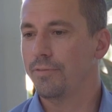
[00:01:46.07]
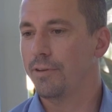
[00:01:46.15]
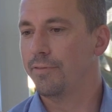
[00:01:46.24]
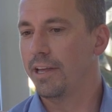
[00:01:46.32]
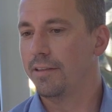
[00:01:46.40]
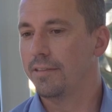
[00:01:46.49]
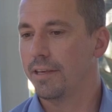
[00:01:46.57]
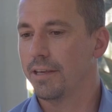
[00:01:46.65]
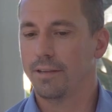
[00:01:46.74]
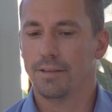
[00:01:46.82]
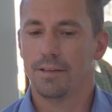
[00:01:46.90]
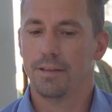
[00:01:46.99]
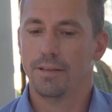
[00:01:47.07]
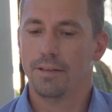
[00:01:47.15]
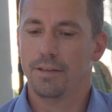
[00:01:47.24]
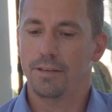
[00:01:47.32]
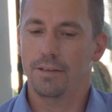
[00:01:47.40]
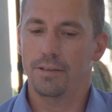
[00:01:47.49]
If anything,
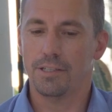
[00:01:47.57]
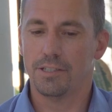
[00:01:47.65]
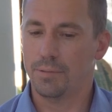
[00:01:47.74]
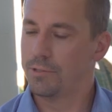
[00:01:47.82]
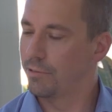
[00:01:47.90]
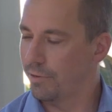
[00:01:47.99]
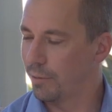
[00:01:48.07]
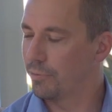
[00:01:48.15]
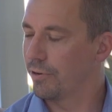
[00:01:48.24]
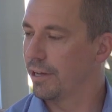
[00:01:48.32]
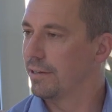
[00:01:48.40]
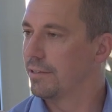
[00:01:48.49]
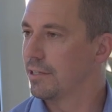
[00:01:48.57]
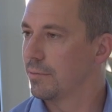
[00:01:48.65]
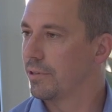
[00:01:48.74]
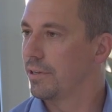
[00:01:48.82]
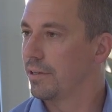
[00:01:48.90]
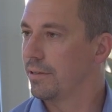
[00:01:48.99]
it seems to have upgraded
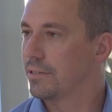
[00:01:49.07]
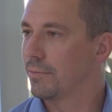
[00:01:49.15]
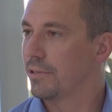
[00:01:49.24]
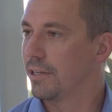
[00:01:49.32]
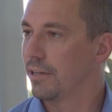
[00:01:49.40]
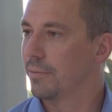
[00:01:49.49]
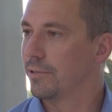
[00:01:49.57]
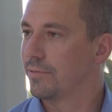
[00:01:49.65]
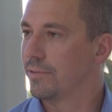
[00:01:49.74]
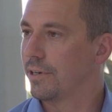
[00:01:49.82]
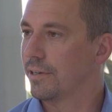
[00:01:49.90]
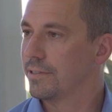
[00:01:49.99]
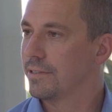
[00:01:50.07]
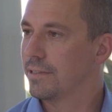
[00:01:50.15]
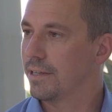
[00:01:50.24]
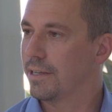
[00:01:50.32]
some of the elements for us.